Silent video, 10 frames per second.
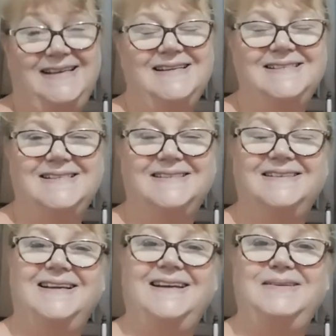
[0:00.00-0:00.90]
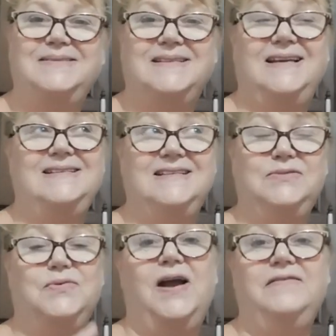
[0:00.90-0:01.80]
Yes, he's
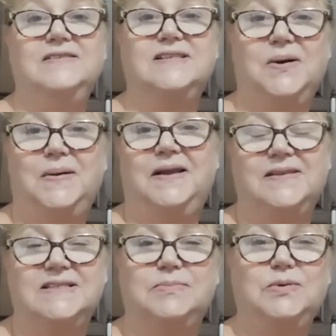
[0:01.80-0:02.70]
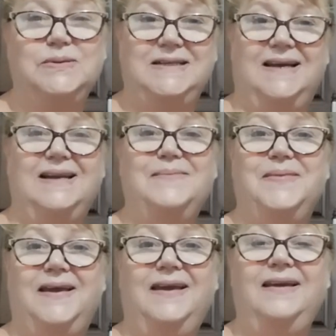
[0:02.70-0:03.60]
in Ravenshoe, another small town
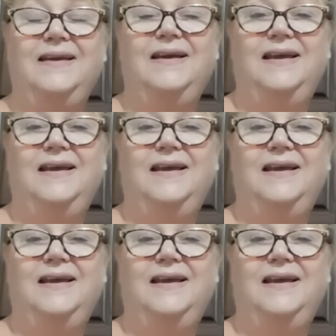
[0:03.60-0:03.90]
up there.